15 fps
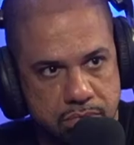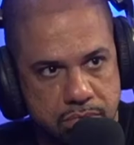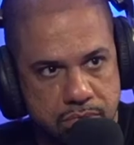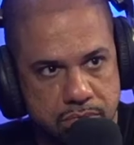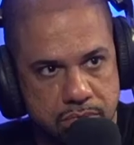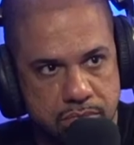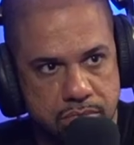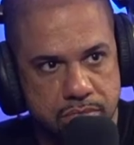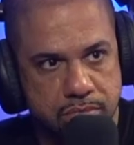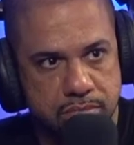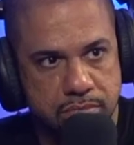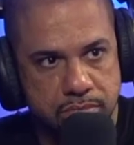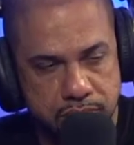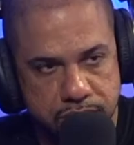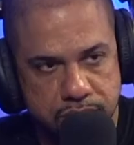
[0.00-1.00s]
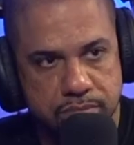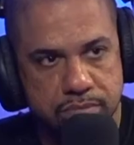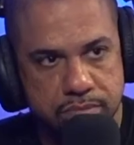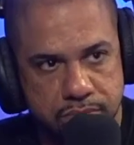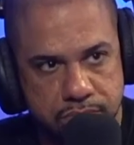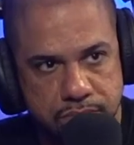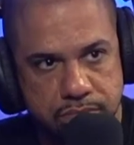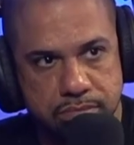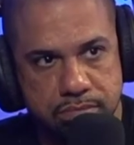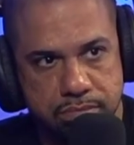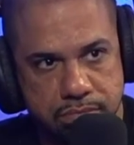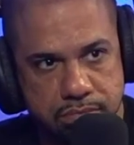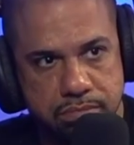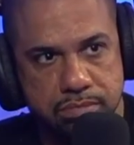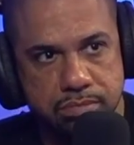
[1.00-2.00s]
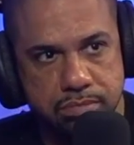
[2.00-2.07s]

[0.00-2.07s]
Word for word: big. Yeah. Like, like De La Hoya, it took